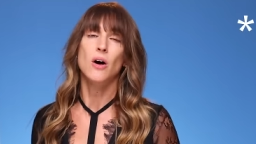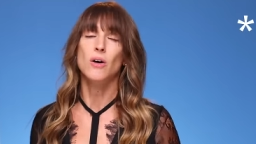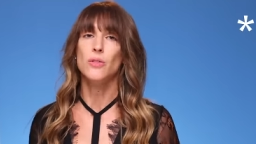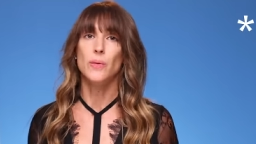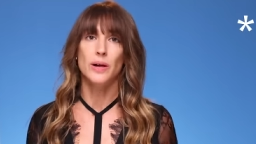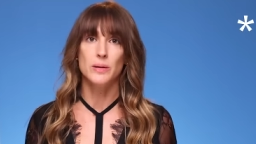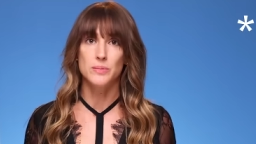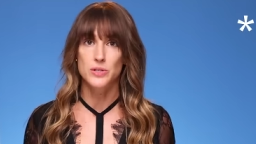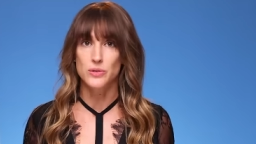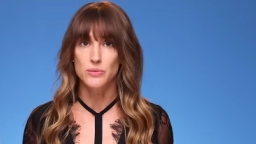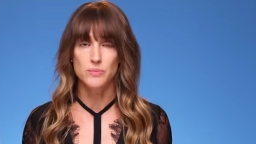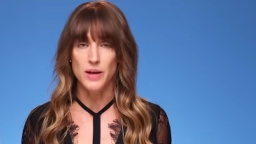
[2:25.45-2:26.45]
all the way up
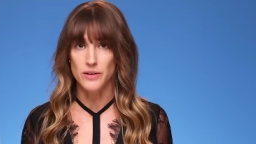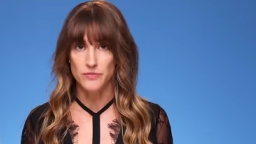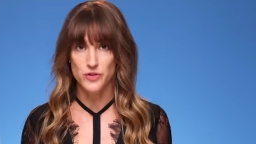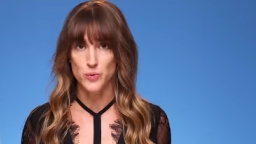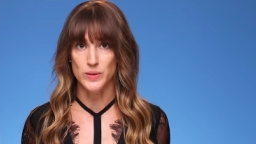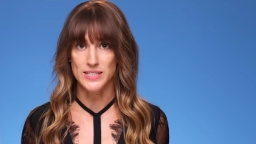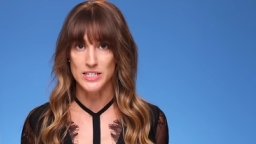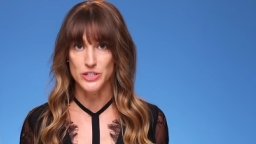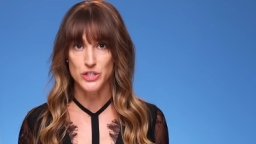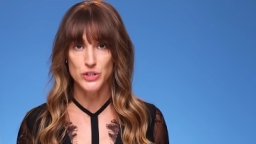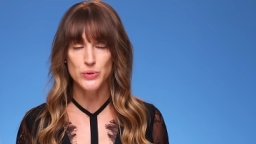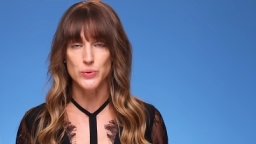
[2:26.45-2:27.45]
to f
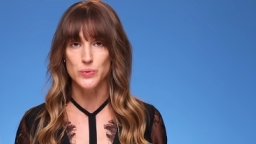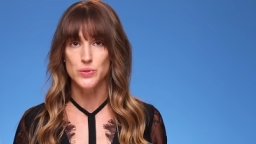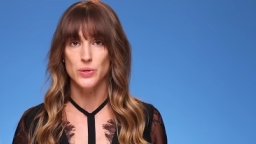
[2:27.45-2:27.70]
twenty-two,